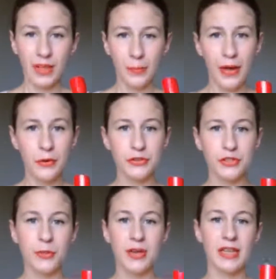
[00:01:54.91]
but
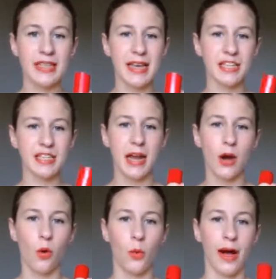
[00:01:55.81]
also because they just had
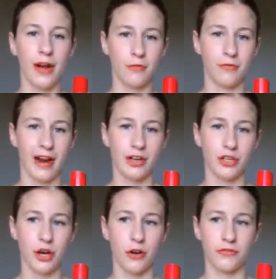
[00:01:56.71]
a wider
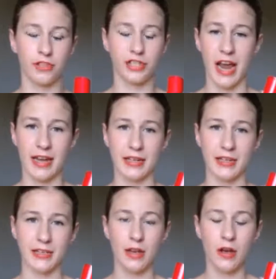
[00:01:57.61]
range of
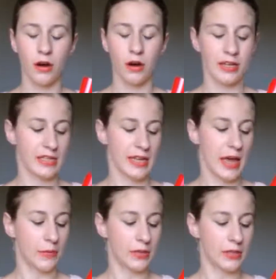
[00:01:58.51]
shades. Honestly,
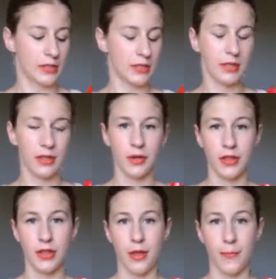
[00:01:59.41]
that was
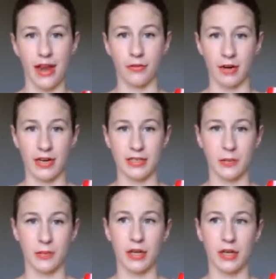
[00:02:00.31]
the main
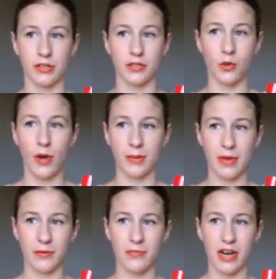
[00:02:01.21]
reason because the Wake Me
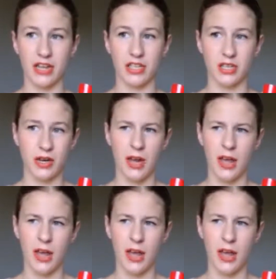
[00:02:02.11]
Up foundation